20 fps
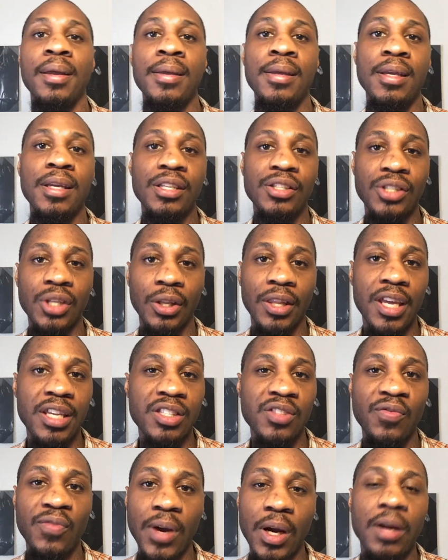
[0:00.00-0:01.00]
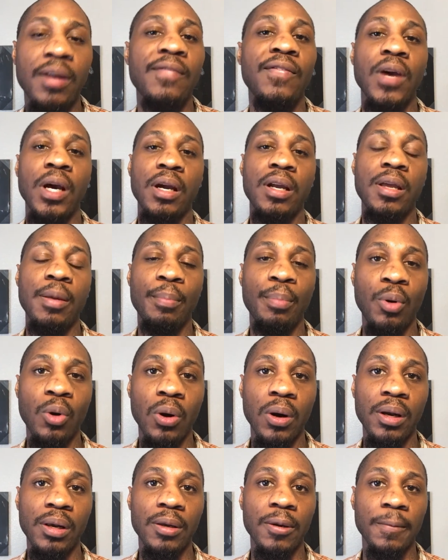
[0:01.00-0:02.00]
And so that's very, very
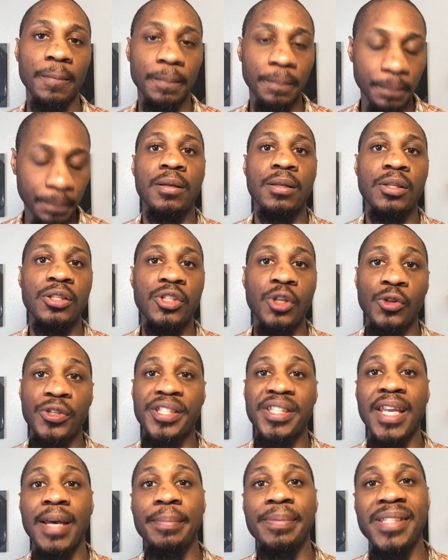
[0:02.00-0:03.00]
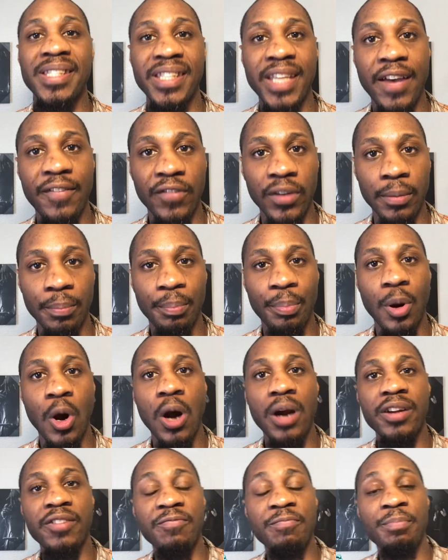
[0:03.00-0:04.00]
important. So step seven, part
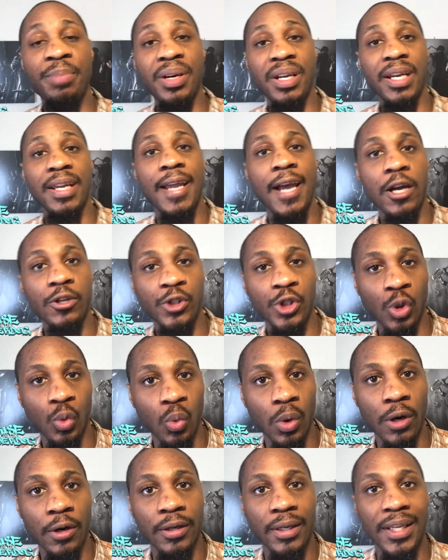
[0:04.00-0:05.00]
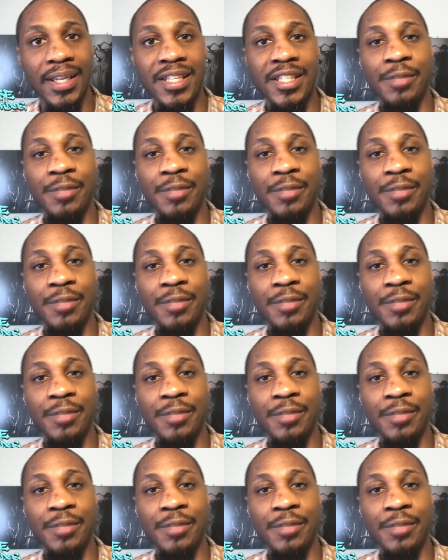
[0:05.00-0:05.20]
of putting out your work is